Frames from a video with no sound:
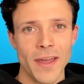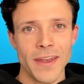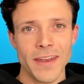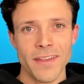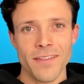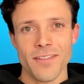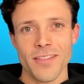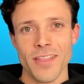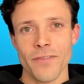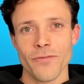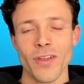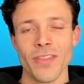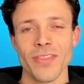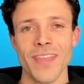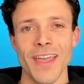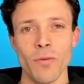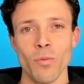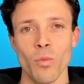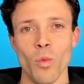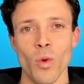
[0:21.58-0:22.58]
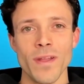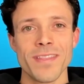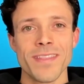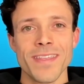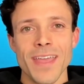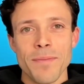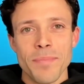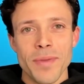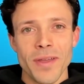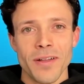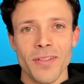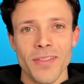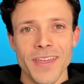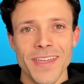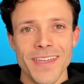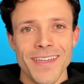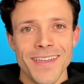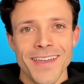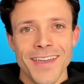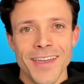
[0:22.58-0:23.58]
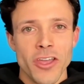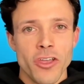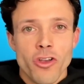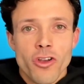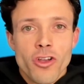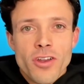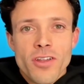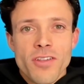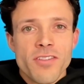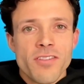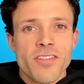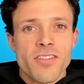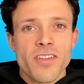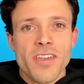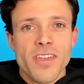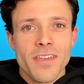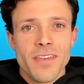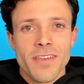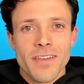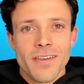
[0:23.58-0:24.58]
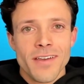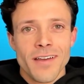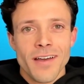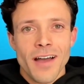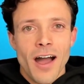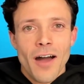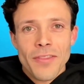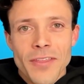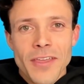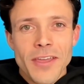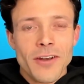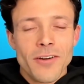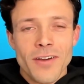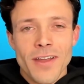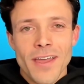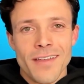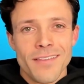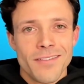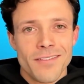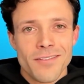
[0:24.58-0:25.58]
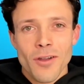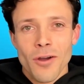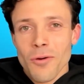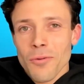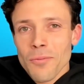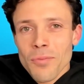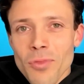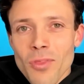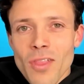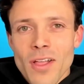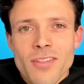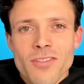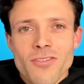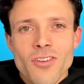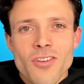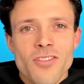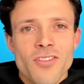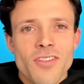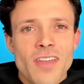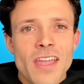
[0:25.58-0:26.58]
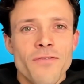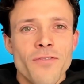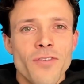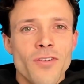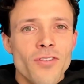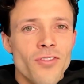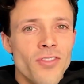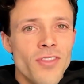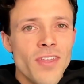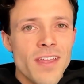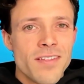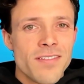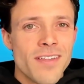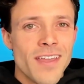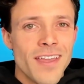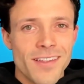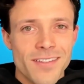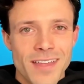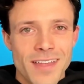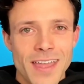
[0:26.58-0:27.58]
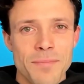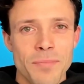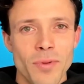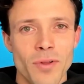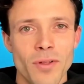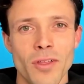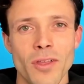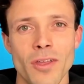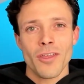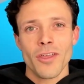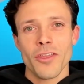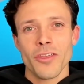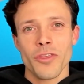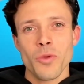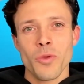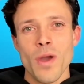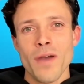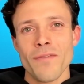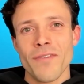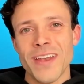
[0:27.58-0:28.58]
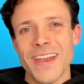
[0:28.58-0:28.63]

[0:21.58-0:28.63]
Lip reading: is different than what typically you're gonna see on the internet. So let's just say for this example, you have an